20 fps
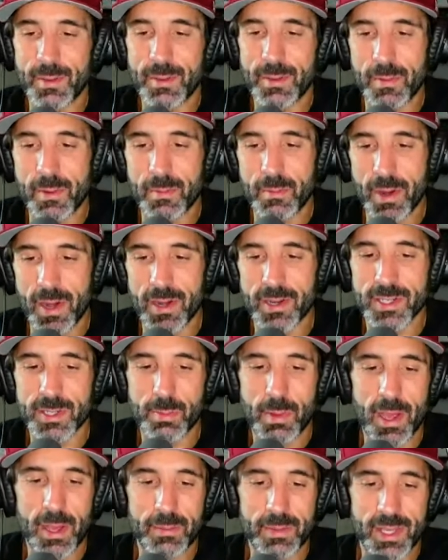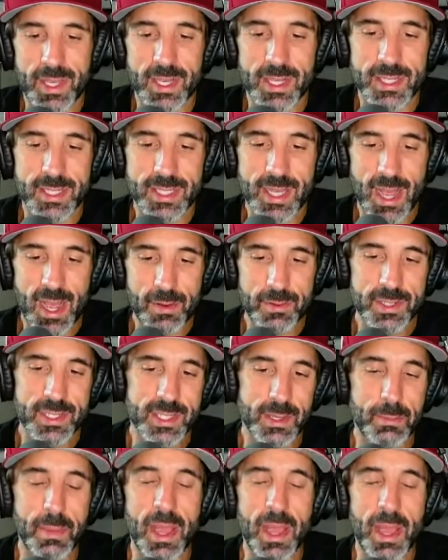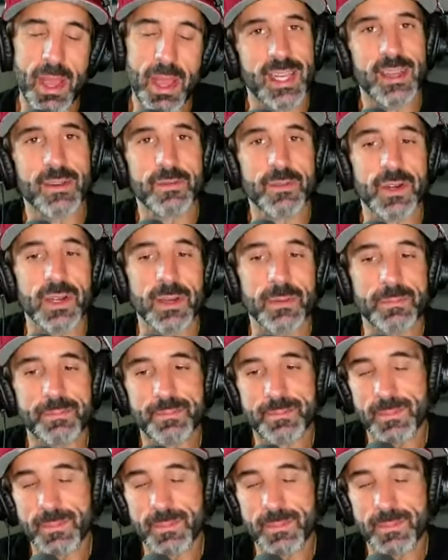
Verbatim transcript: I'm embarrassed by because I was the bad kid for him.